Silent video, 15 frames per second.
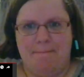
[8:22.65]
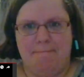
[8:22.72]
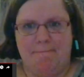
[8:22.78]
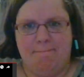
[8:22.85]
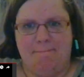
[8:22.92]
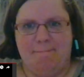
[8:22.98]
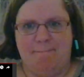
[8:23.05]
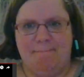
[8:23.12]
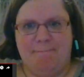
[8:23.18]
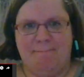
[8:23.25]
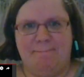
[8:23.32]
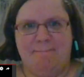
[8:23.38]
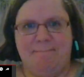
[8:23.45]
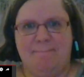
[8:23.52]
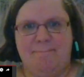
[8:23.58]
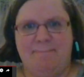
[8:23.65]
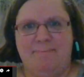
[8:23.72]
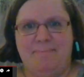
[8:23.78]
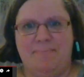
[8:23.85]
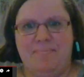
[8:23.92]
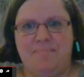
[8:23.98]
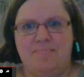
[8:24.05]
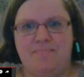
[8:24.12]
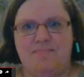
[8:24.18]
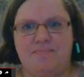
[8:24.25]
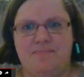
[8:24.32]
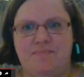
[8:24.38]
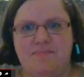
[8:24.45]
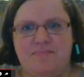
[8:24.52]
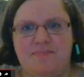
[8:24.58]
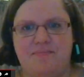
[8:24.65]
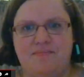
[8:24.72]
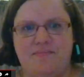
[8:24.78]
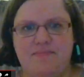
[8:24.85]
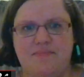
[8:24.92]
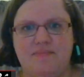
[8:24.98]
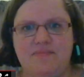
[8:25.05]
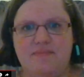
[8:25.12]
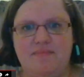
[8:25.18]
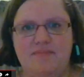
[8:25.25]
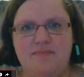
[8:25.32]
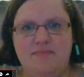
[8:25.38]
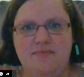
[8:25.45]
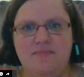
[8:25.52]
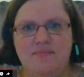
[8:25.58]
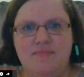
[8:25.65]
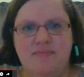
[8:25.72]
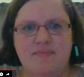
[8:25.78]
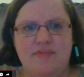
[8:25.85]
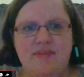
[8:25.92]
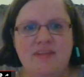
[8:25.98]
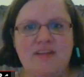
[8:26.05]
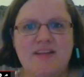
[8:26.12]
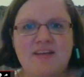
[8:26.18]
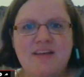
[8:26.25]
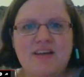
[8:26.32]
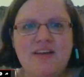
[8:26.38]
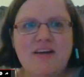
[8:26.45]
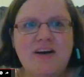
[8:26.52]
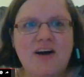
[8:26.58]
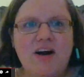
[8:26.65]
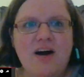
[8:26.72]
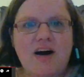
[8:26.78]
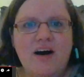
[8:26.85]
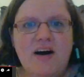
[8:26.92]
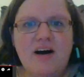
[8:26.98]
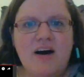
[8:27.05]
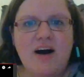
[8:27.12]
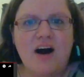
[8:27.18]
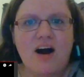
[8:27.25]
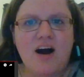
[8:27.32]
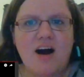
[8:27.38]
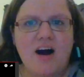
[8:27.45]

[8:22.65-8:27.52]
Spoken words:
Also, the 2 eyes, they're pink. Let's be real about that.